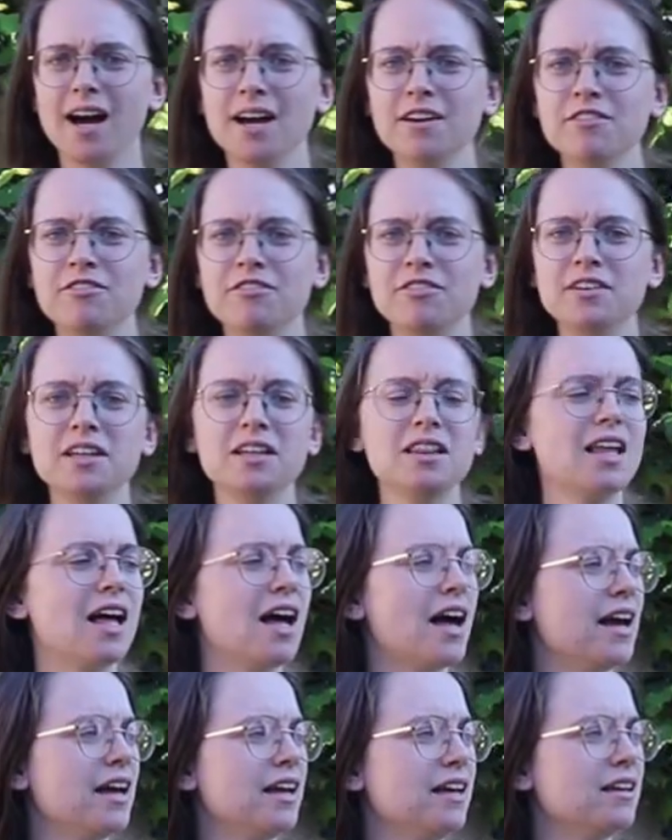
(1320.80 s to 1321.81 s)
I feel
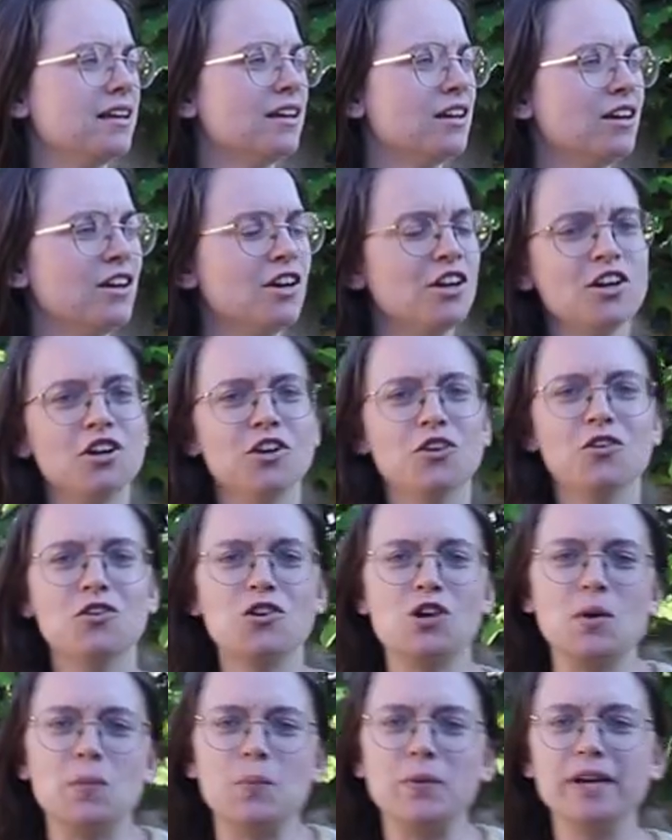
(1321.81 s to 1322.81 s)
like
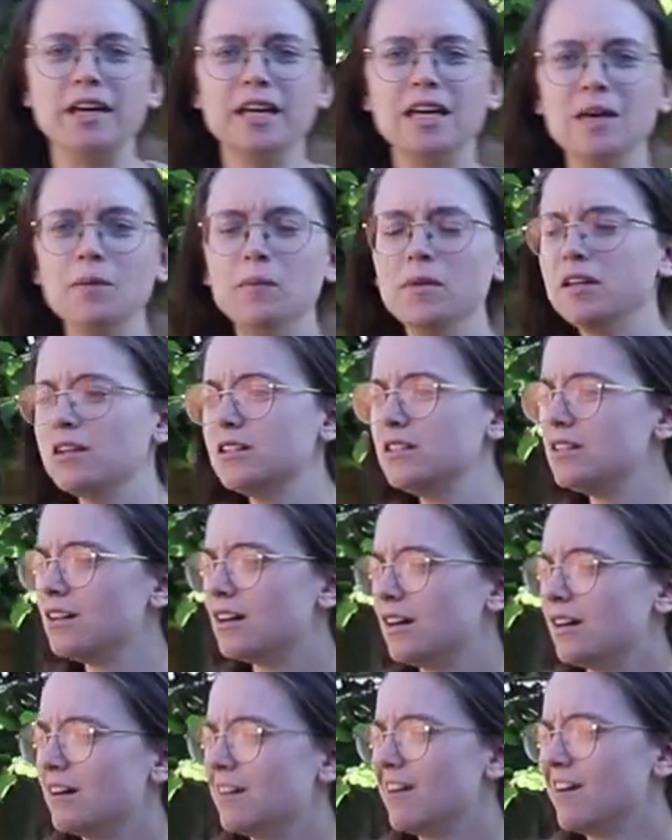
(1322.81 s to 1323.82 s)
your bohemian
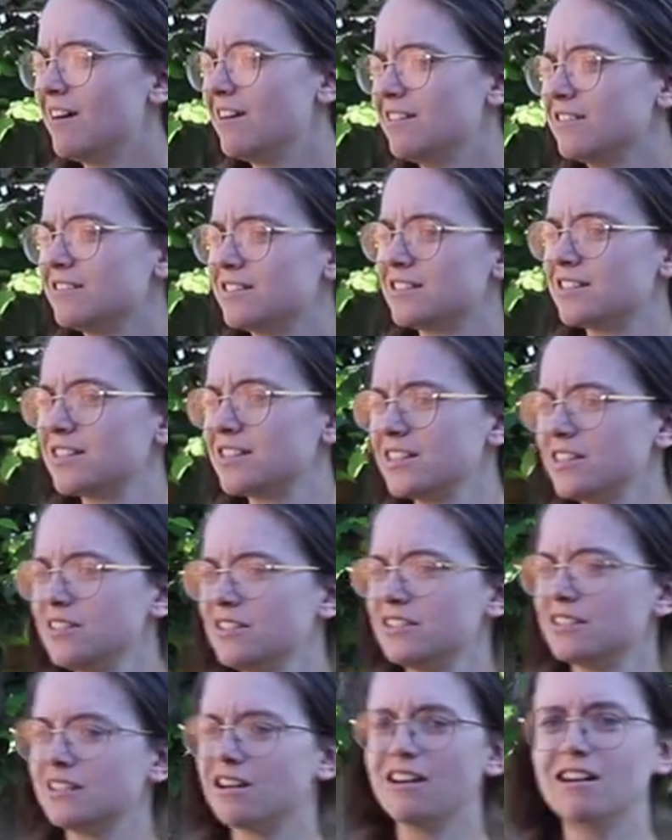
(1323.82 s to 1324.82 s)
aunt,
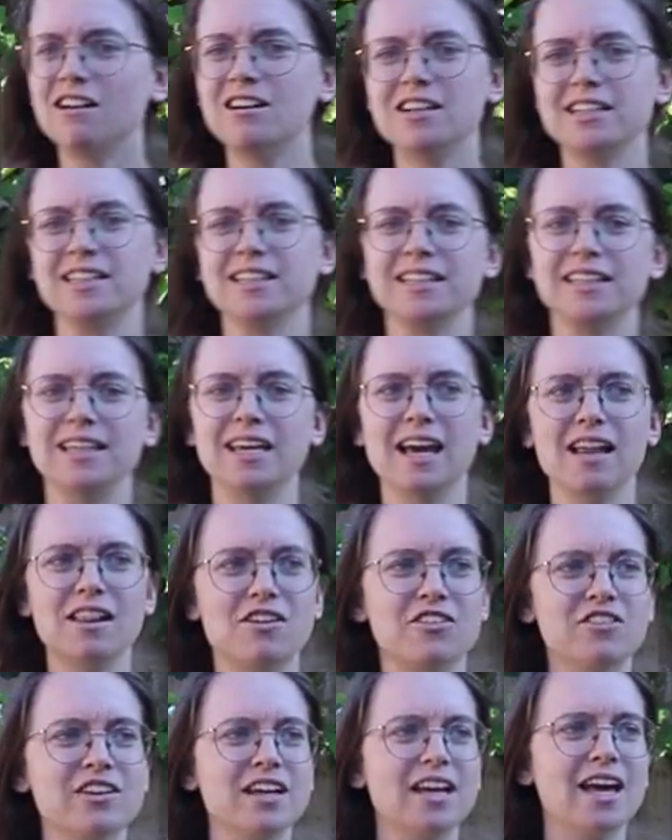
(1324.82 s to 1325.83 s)
your art
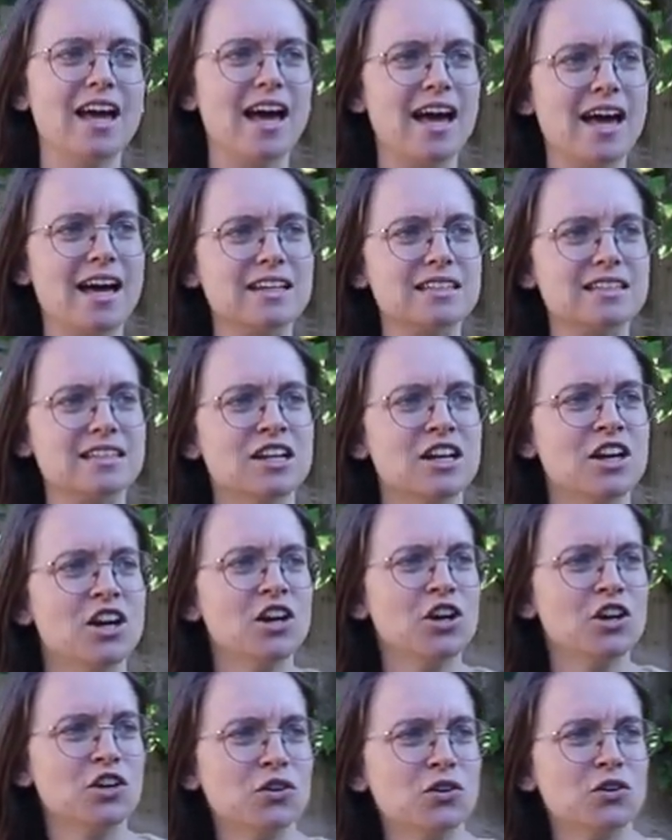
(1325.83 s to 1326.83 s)
gallery and
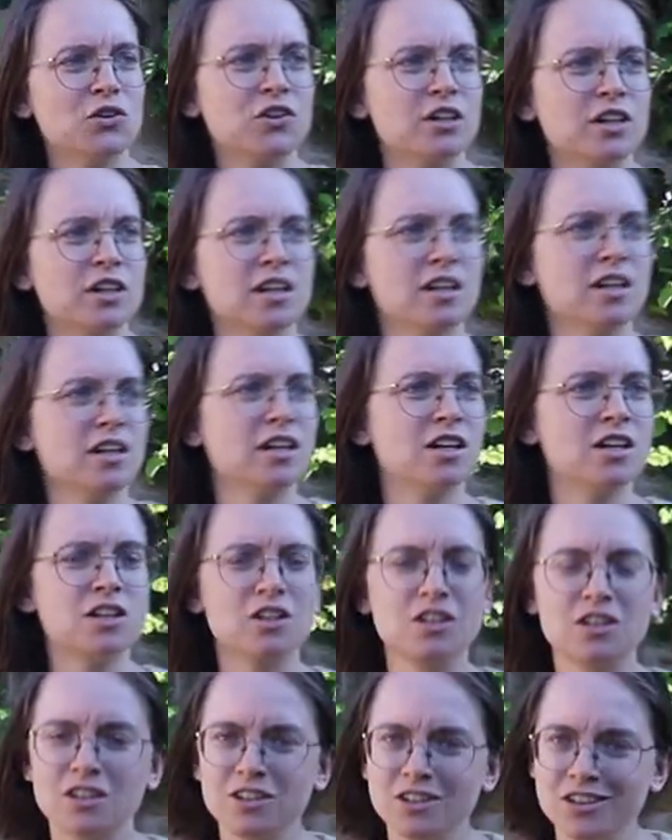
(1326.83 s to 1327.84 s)
your
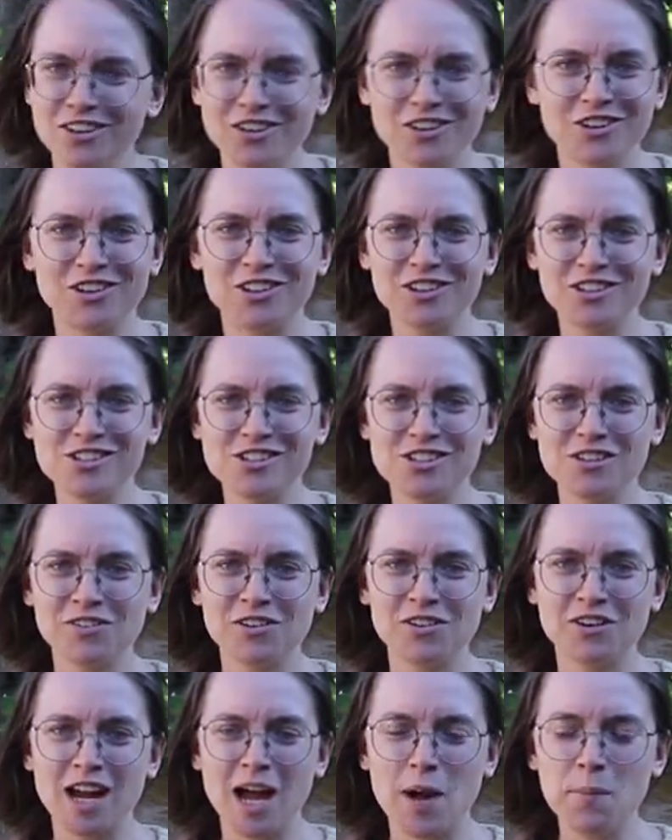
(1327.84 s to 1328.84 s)
curtains
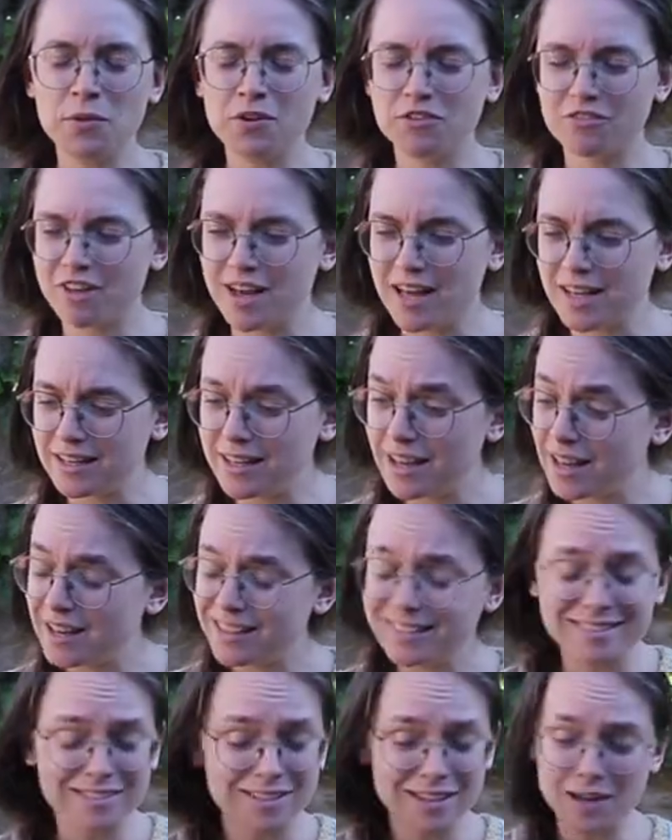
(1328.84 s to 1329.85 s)
of your camper van
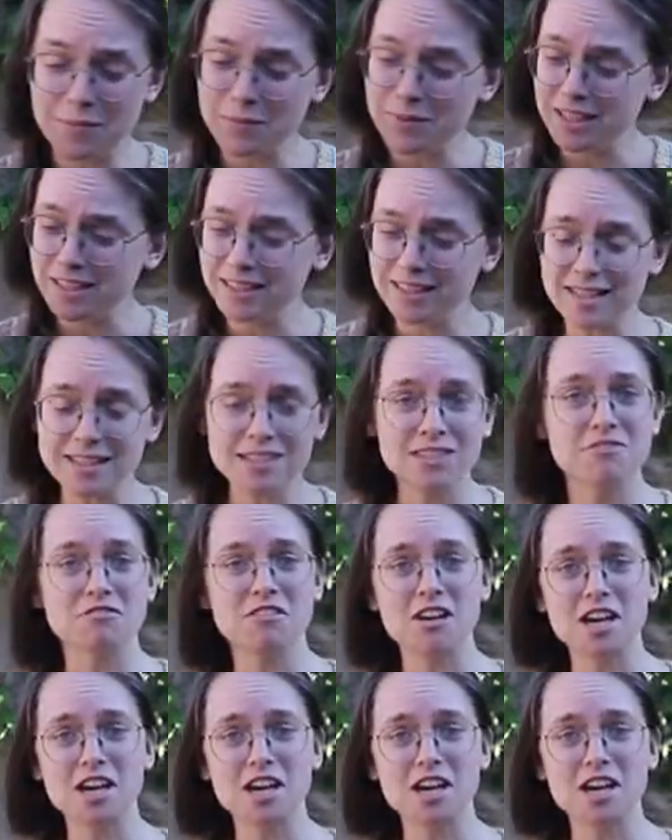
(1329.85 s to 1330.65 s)
and I mean that's a